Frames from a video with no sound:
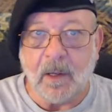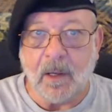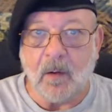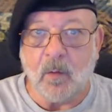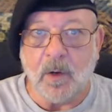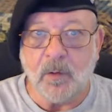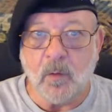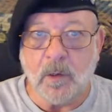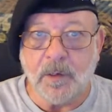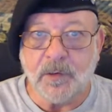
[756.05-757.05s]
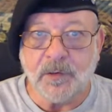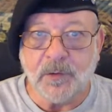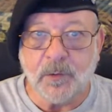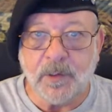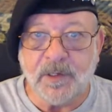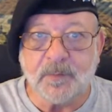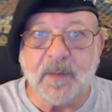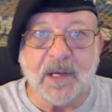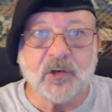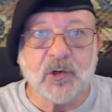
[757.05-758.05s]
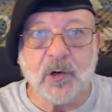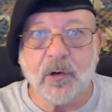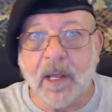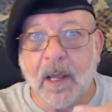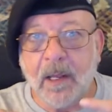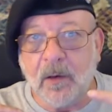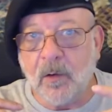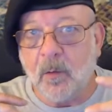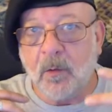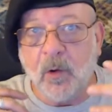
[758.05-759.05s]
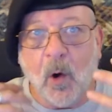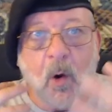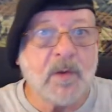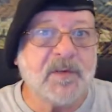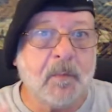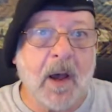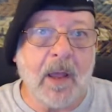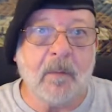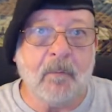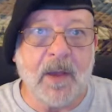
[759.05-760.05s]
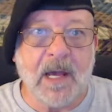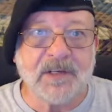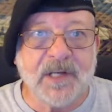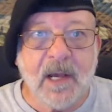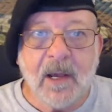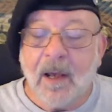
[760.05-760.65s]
And what you want to do is make sure that, you always buy the best.